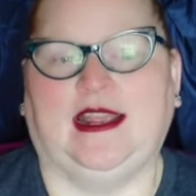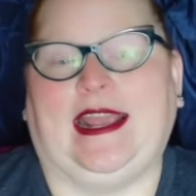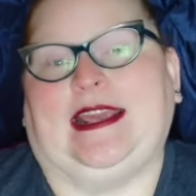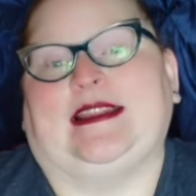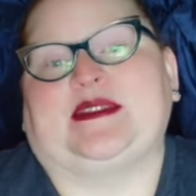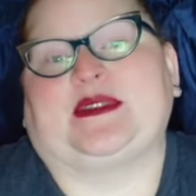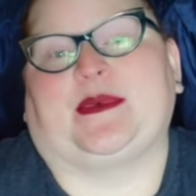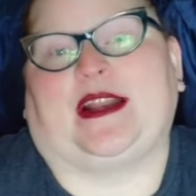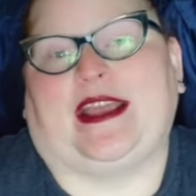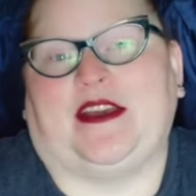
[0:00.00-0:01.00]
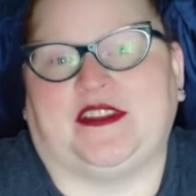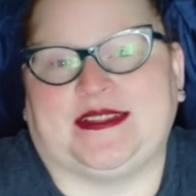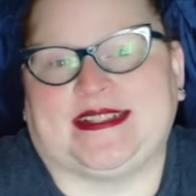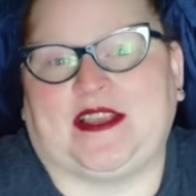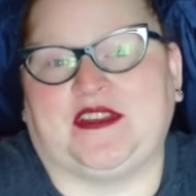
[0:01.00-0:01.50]
hey, this is what I have in
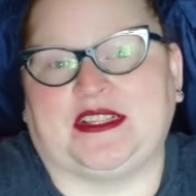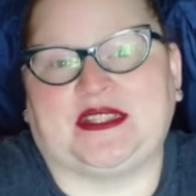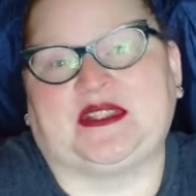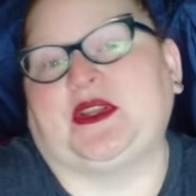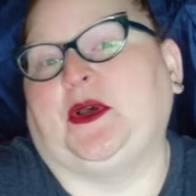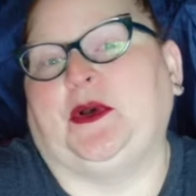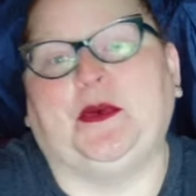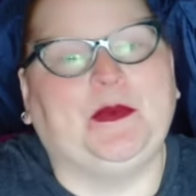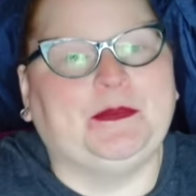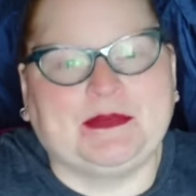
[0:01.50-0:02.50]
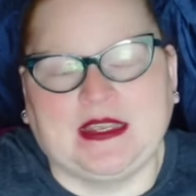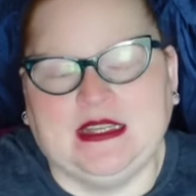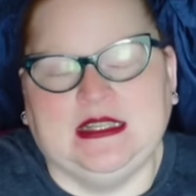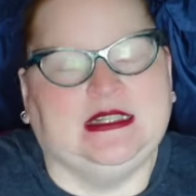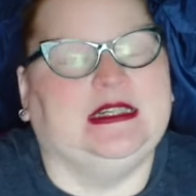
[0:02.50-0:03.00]
savings, so
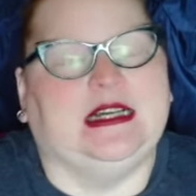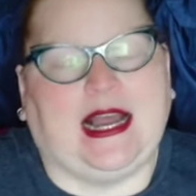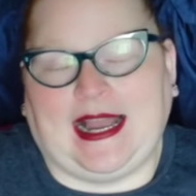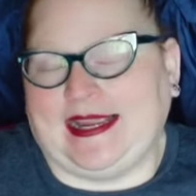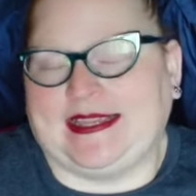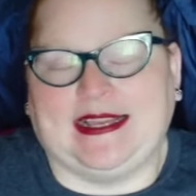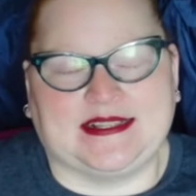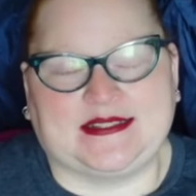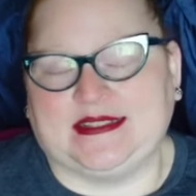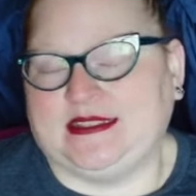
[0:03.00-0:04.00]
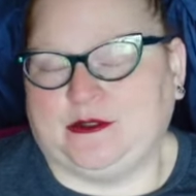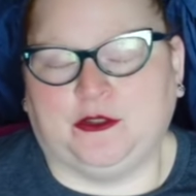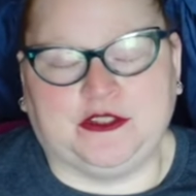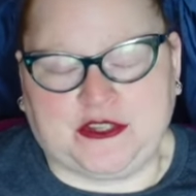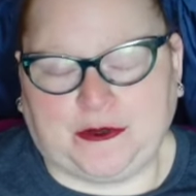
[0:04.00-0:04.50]
I guess it'll
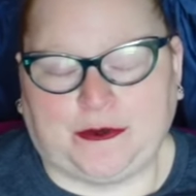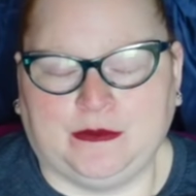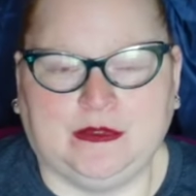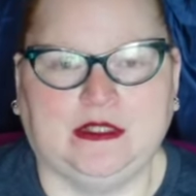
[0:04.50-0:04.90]
do,